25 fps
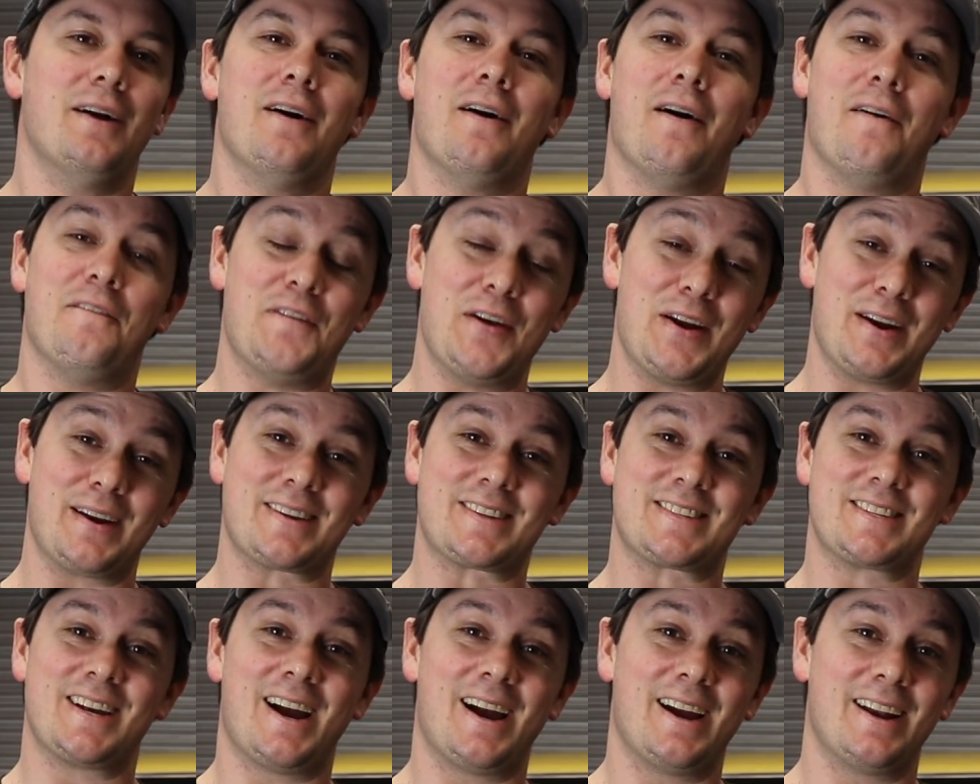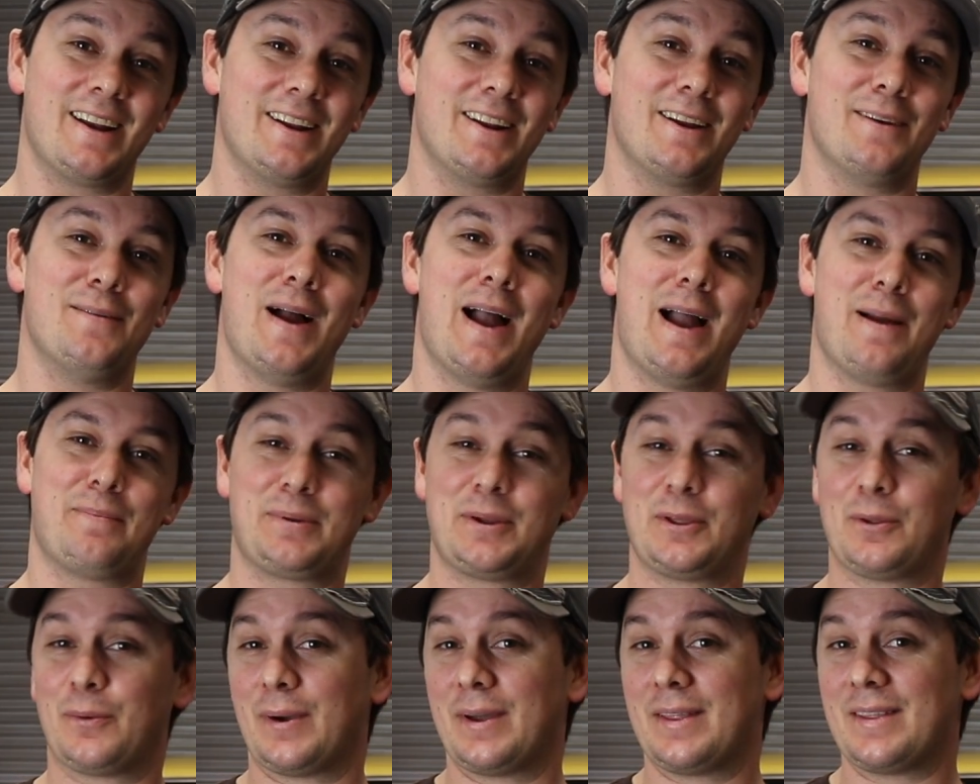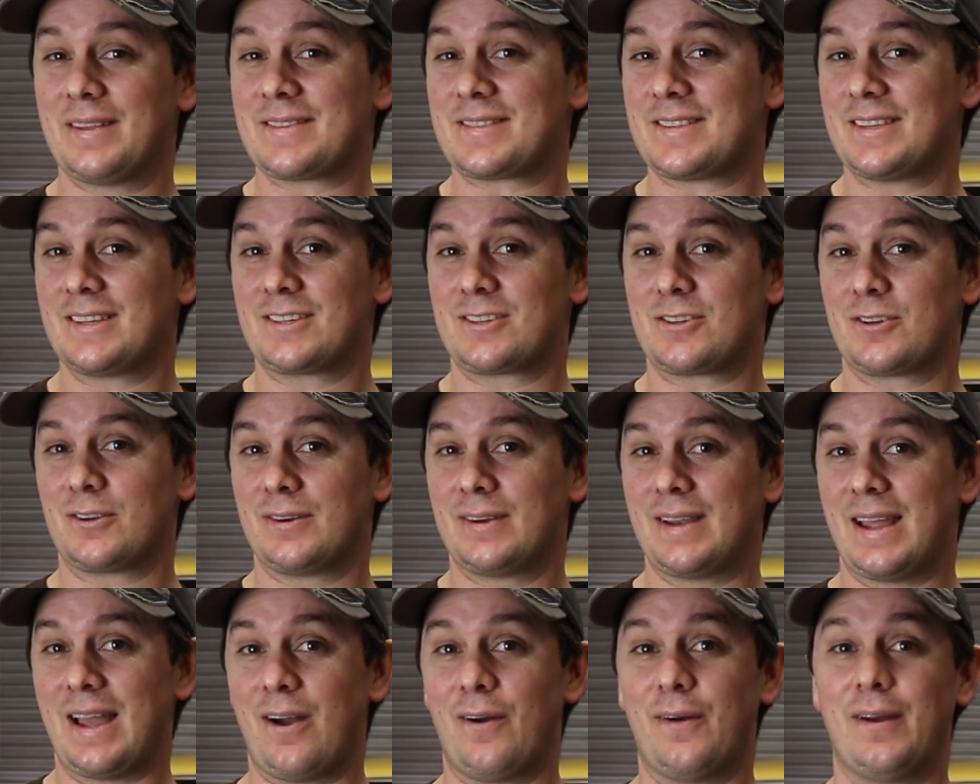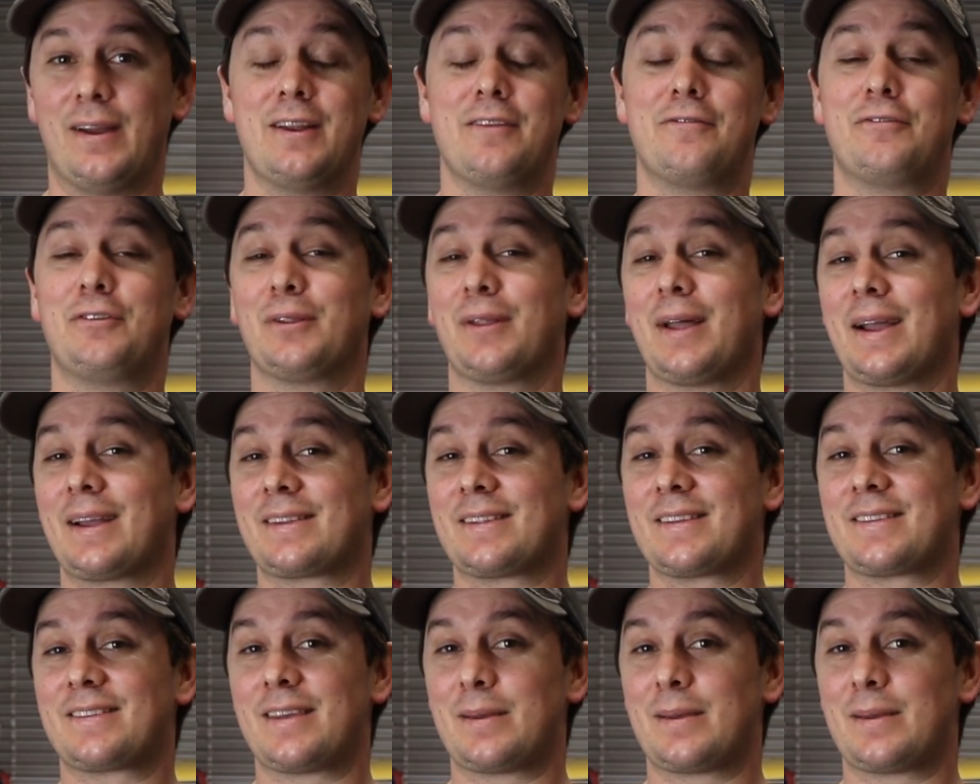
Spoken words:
I'm very excited. I'm happy the way this thing turned out. And if you like this